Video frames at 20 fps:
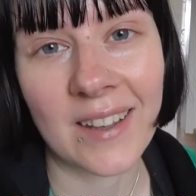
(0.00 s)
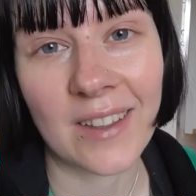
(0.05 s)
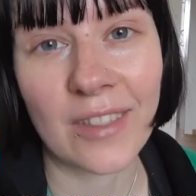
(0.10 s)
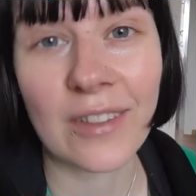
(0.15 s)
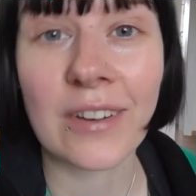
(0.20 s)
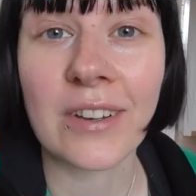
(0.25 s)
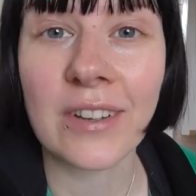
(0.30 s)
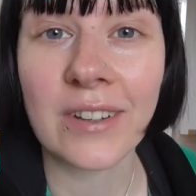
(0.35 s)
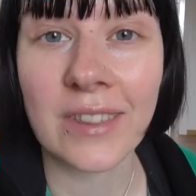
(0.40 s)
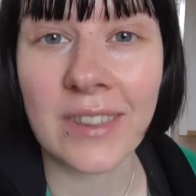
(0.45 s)

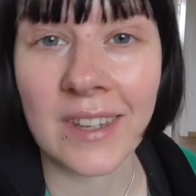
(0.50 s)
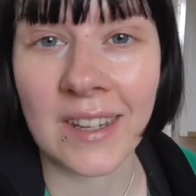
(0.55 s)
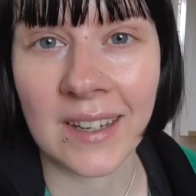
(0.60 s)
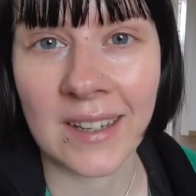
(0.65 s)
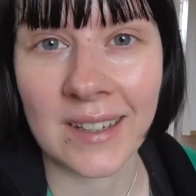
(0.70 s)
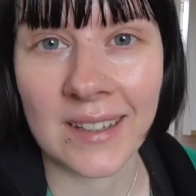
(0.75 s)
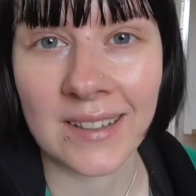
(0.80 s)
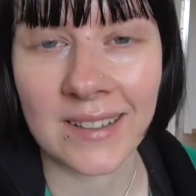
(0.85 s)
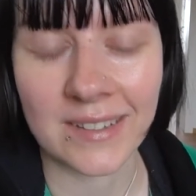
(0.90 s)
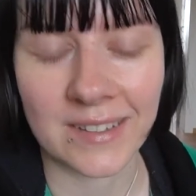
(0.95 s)
the good
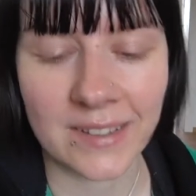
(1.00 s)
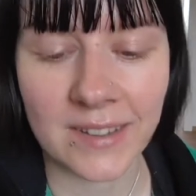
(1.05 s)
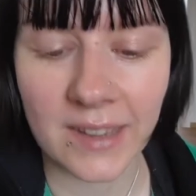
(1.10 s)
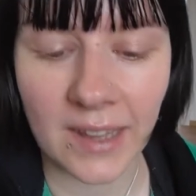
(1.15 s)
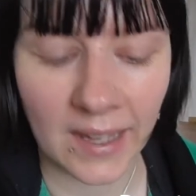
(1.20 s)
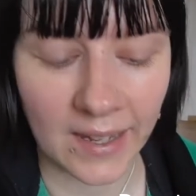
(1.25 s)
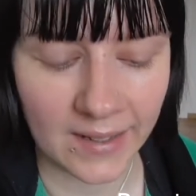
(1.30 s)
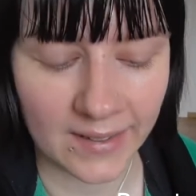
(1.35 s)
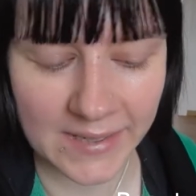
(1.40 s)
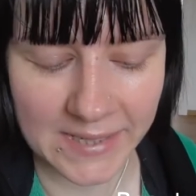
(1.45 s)
thing is
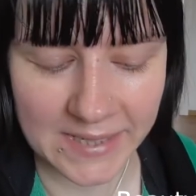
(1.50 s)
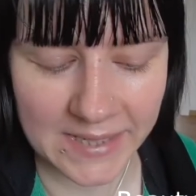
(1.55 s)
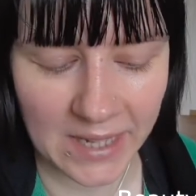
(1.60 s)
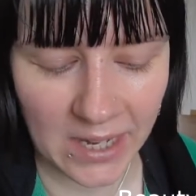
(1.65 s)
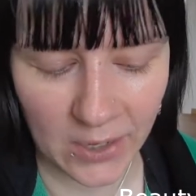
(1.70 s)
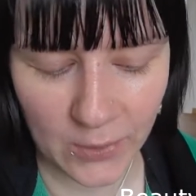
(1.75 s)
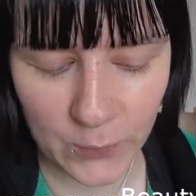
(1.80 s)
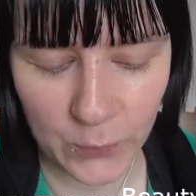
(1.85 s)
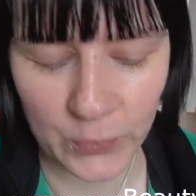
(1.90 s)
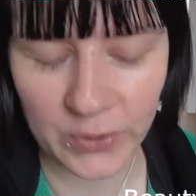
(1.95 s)
that it
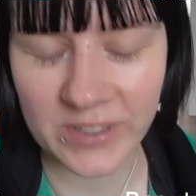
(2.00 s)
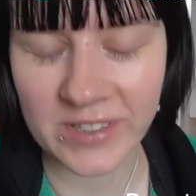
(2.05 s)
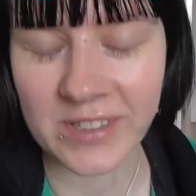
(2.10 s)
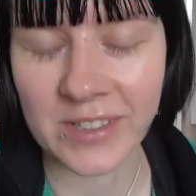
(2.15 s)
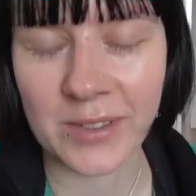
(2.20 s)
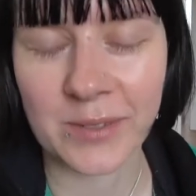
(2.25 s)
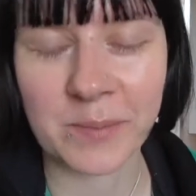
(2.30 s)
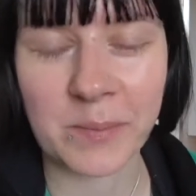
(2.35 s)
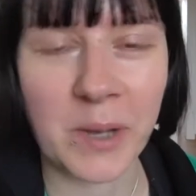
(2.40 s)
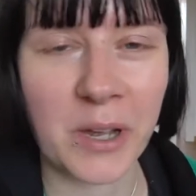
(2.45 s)
came with
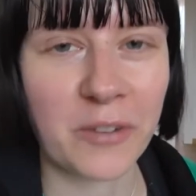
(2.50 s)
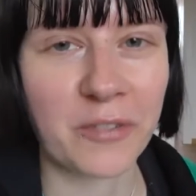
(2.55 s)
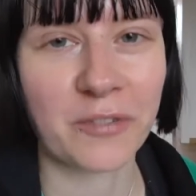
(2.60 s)
some